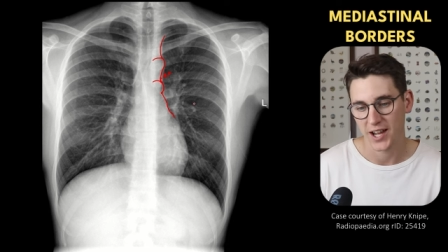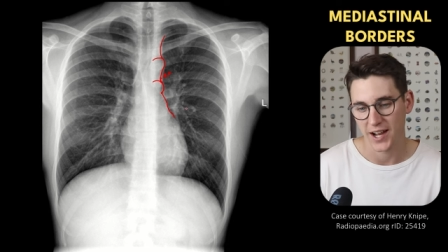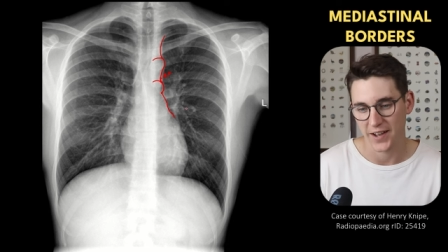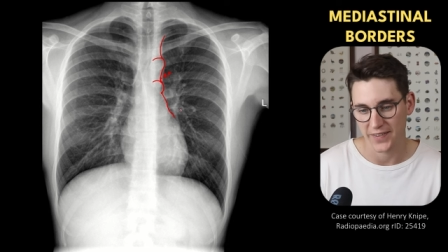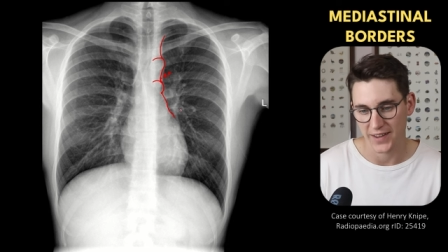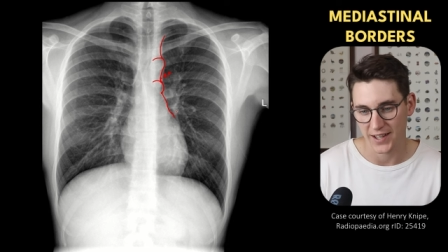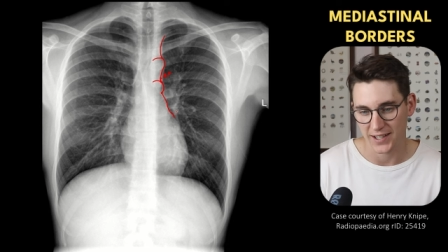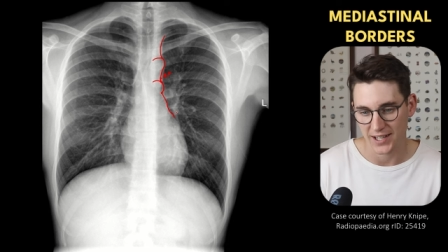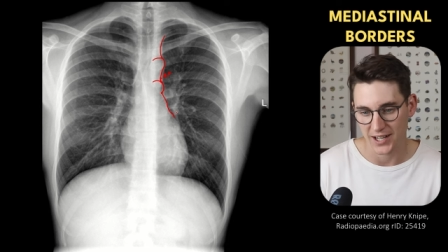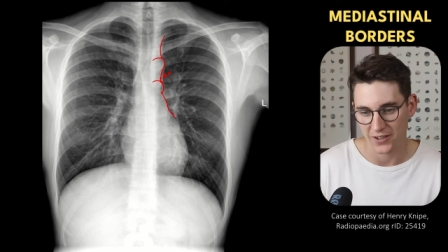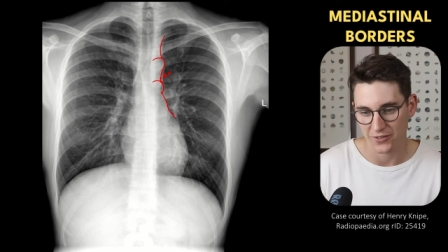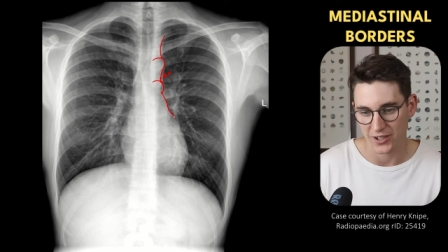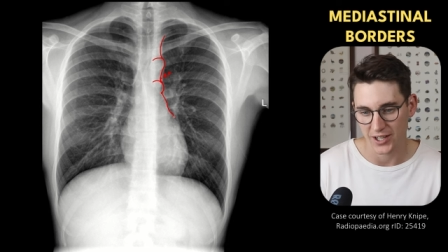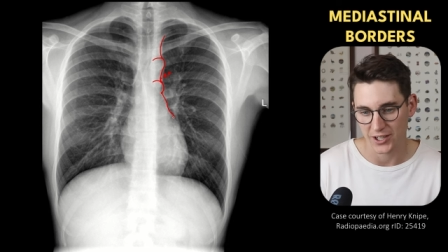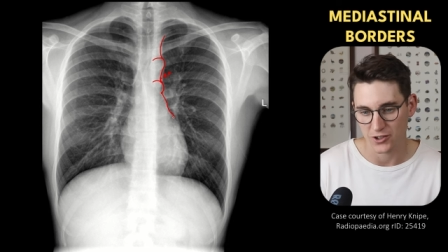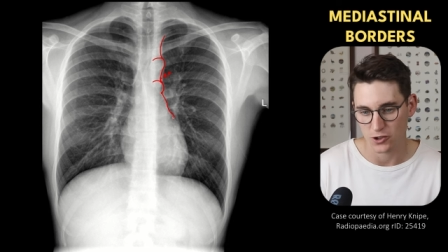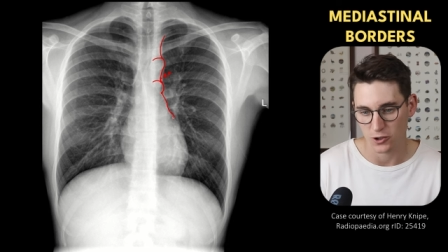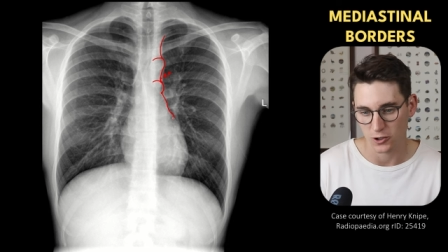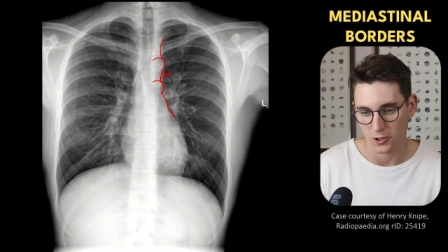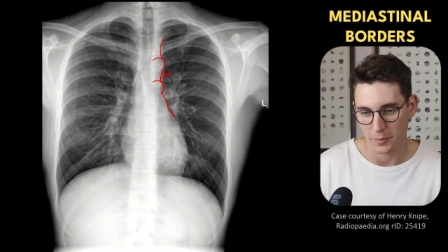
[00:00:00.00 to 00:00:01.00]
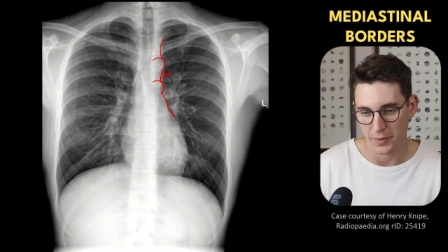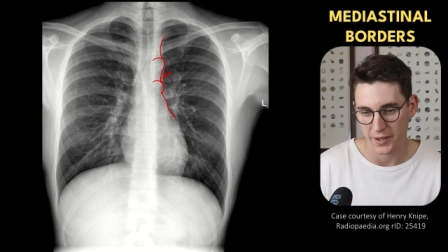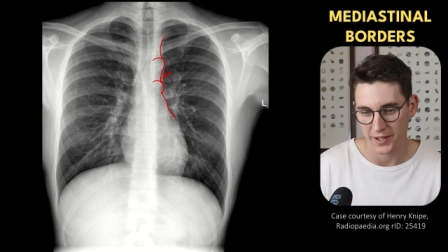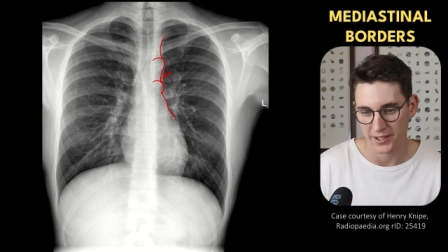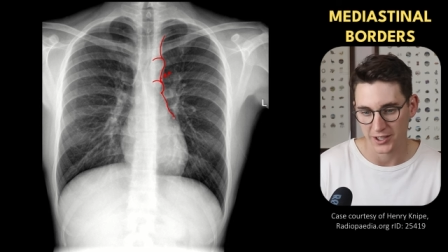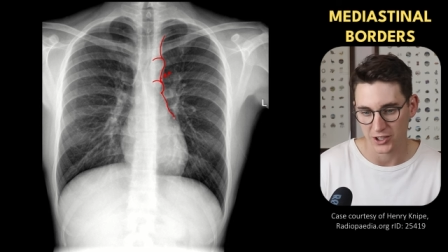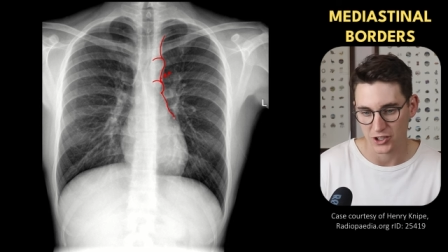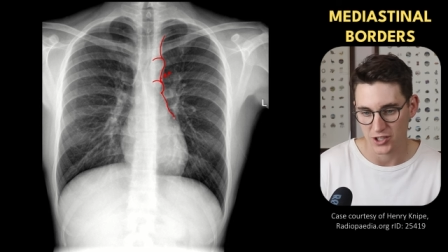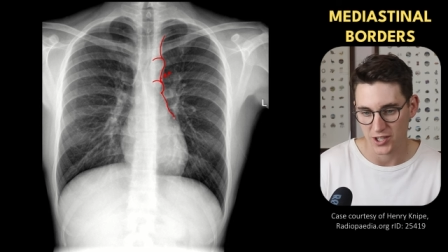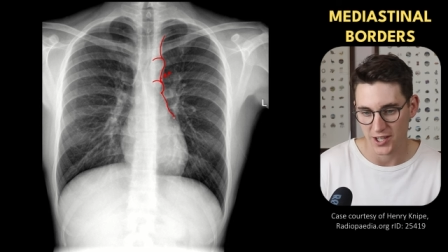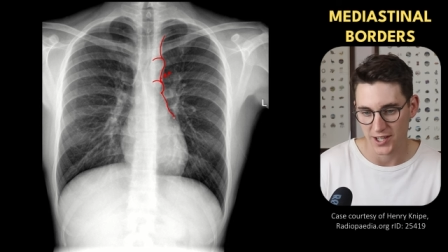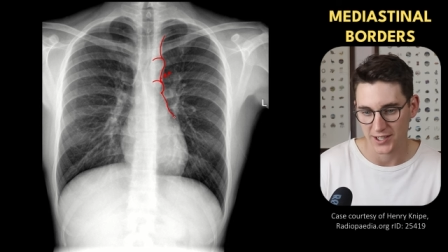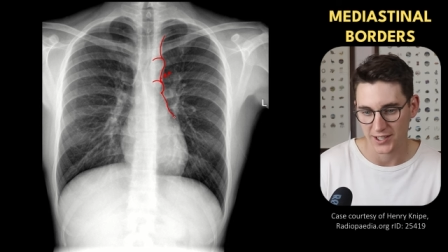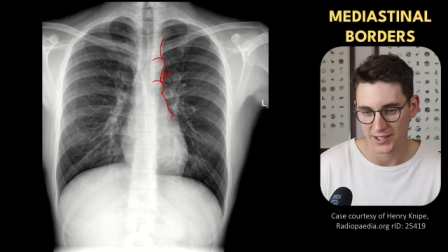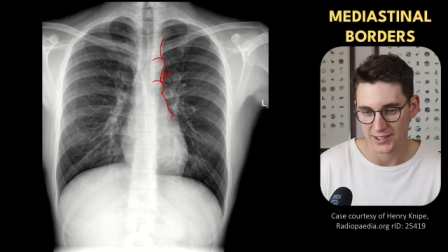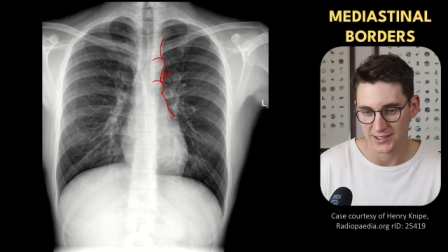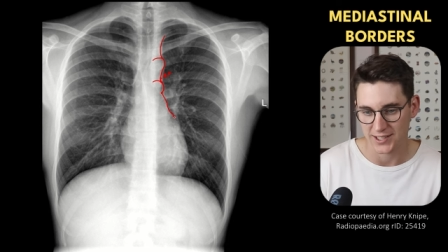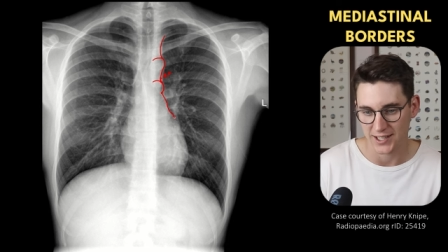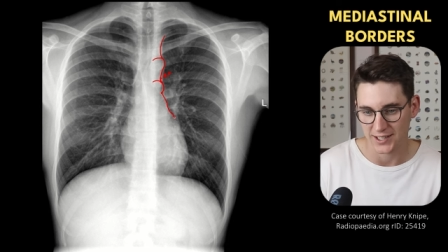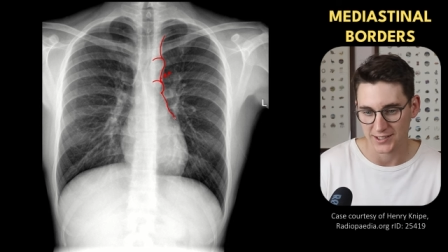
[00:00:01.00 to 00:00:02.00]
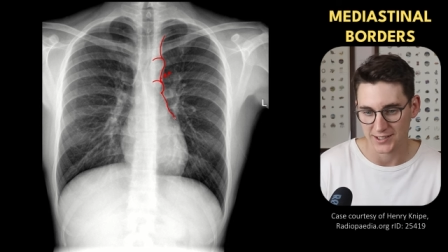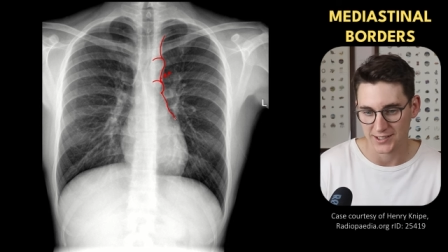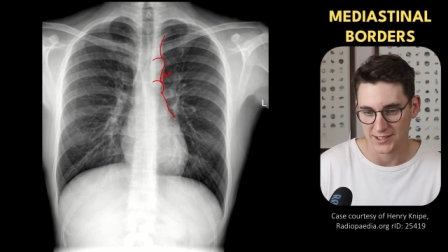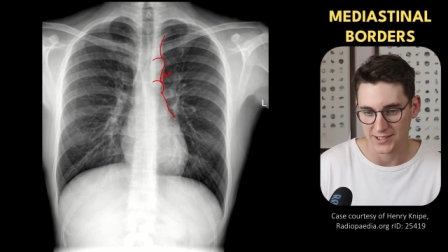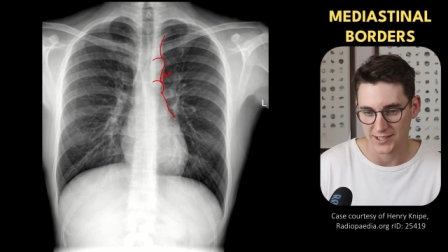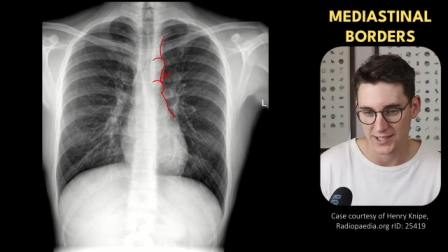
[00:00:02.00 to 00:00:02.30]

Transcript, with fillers: and that left atrial appendage then extends